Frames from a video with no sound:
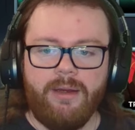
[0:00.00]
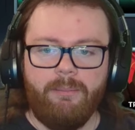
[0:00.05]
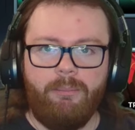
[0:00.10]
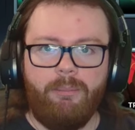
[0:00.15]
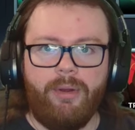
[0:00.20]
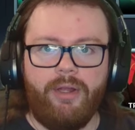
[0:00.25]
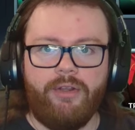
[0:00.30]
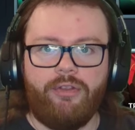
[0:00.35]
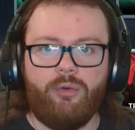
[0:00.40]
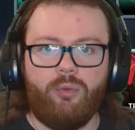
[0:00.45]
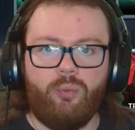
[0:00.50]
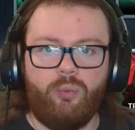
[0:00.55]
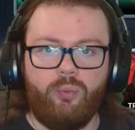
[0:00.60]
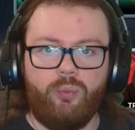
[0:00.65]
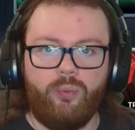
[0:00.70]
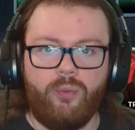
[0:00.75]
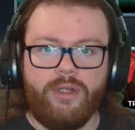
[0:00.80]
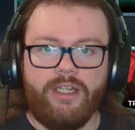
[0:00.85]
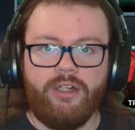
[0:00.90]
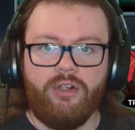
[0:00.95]
But the
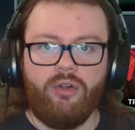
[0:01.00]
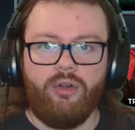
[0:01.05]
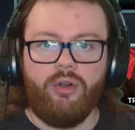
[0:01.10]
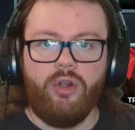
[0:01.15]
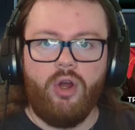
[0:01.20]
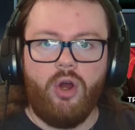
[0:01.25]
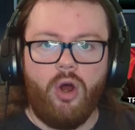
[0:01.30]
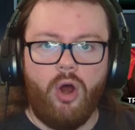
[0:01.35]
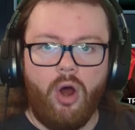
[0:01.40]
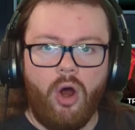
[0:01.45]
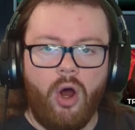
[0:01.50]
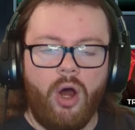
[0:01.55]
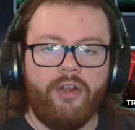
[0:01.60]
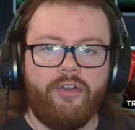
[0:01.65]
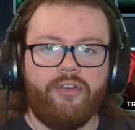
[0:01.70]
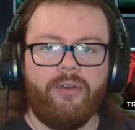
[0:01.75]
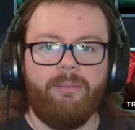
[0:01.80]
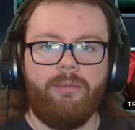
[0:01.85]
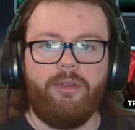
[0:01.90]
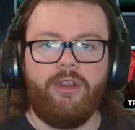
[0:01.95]
real
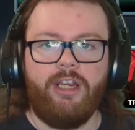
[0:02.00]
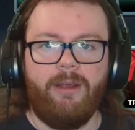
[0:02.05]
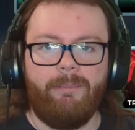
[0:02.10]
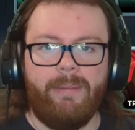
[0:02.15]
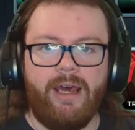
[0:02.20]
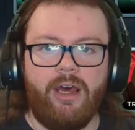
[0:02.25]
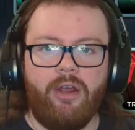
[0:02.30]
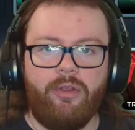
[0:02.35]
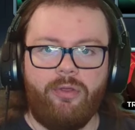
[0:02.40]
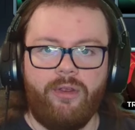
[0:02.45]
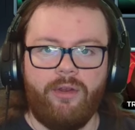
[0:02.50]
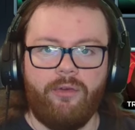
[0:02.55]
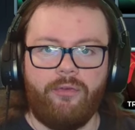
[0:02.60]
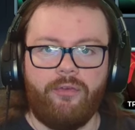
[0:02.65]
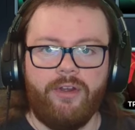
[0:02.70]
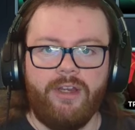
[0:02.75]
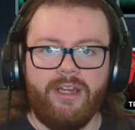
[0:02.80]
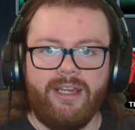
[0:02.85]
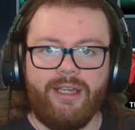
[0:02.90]
awesome thing about this